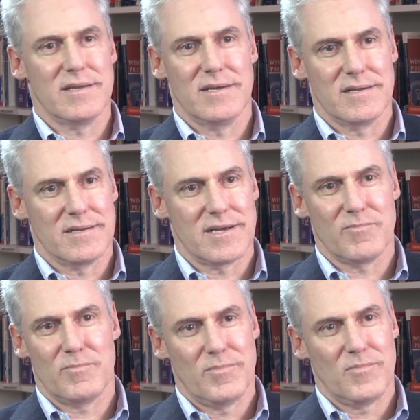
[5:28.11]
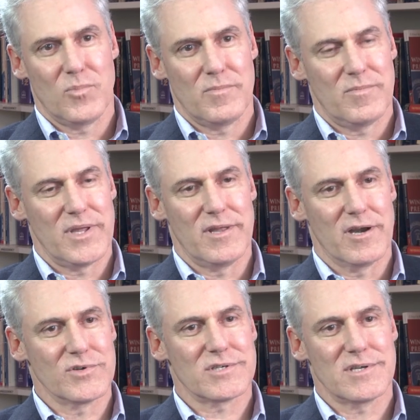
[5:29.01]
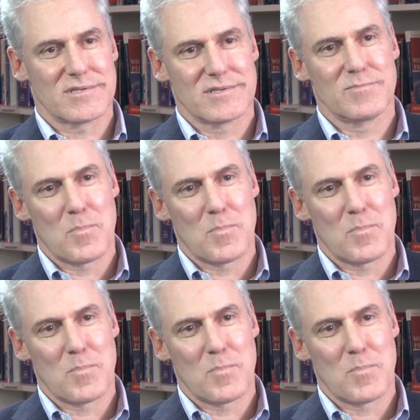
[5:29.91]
and I've been there ever since.